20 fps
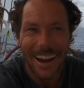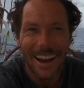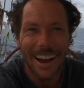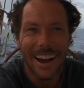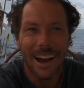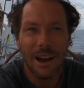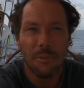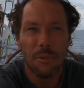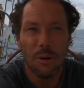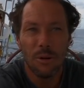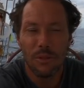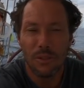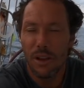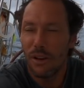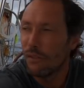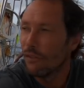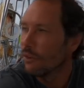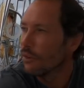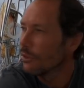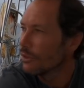Uh, but we've
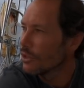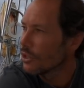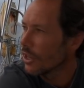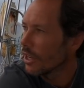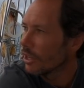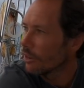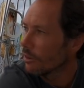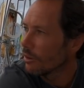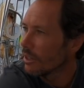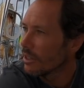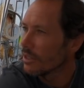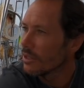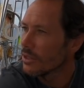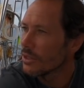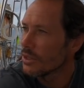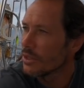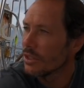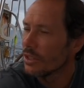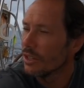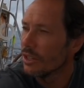got full Genoa,
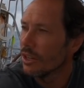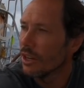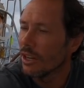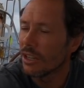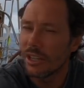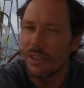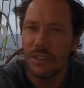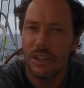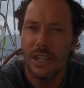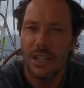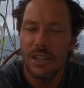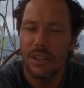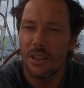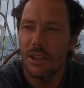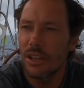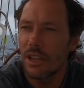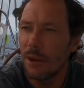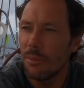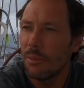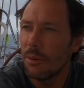so I'll give it
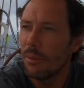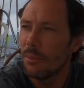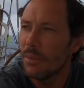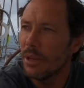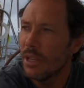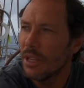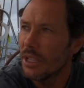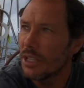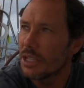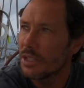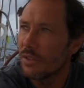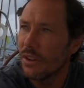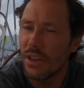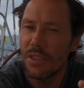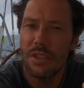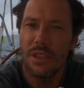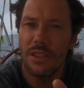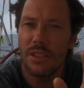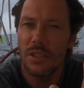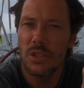another couple minutes. If
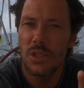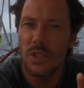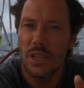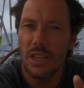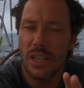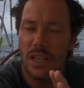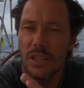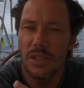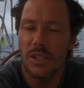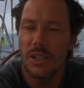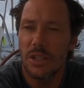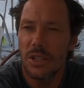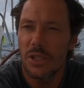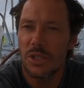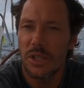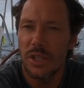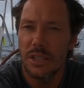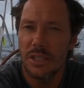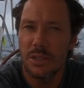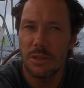I think this thing is going
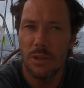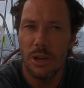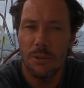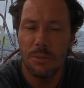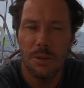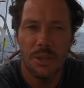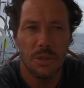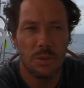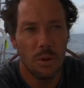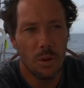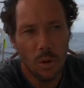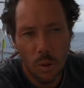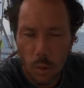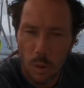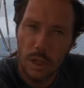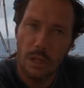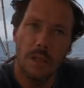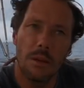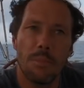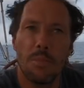to sideswipe us, we'll
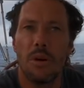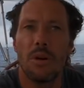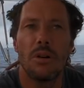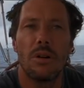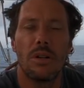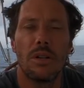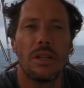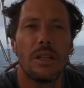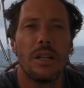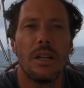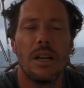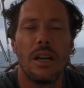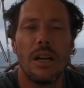quickly pull